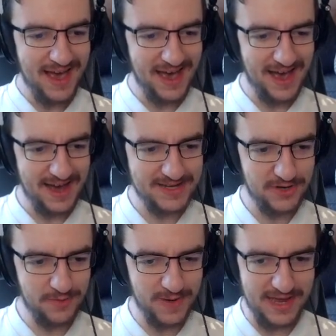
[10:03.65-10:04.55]
Uh, I
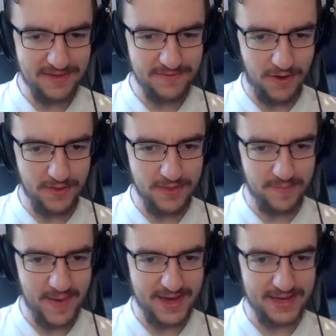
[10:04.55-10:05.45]
do believe on the
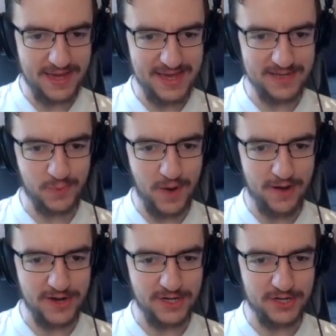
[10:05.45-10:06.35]
back is
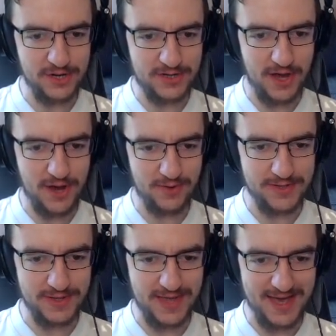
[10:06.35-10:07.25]
where it should go,
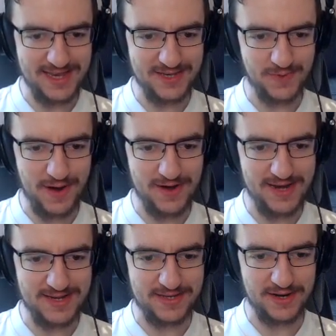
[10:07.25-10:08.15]
so that is where it
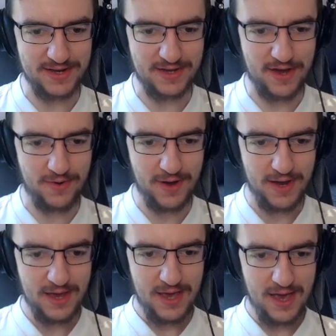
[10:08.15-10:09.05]
is going to go.
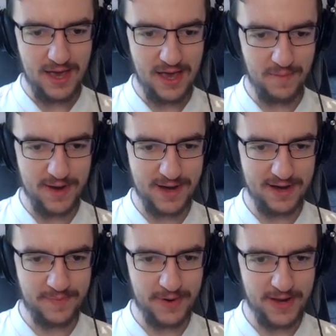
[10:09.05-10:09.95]
Uh, and we're
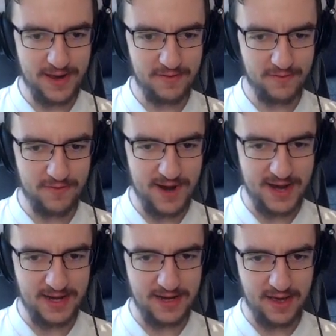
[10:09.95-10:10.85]
going to put it
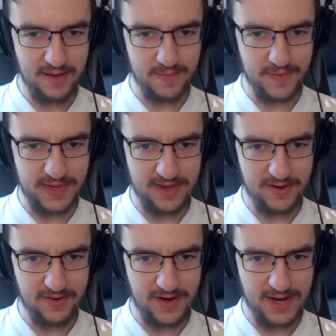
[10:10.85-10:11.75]
right up
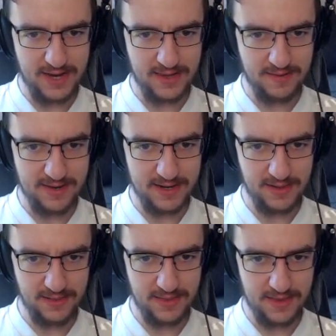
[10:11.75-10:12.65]
here in the
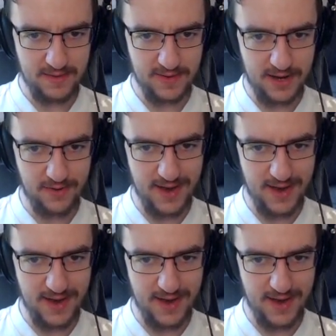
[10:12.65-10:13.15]
middle. There we go.